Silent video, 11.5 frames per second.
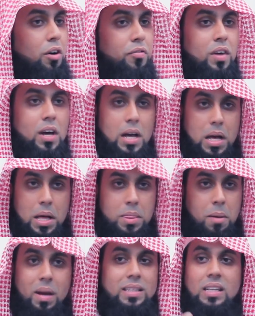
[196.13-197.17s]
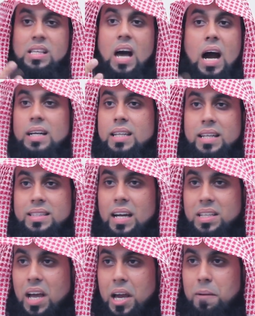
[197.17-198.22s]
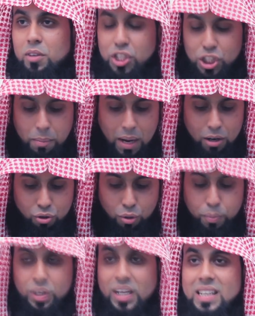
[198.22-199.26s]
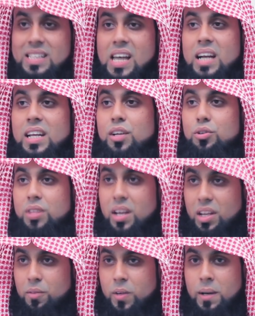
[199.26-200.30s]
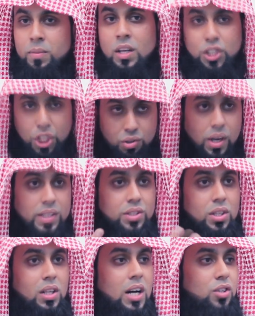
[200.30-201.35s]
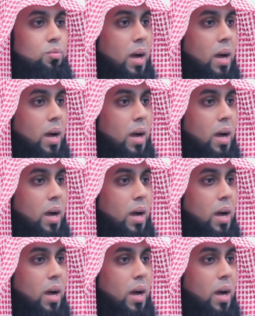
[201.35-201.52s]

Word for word: of the mother's heart at that time when she's about to put her son into the river. She trusts Allah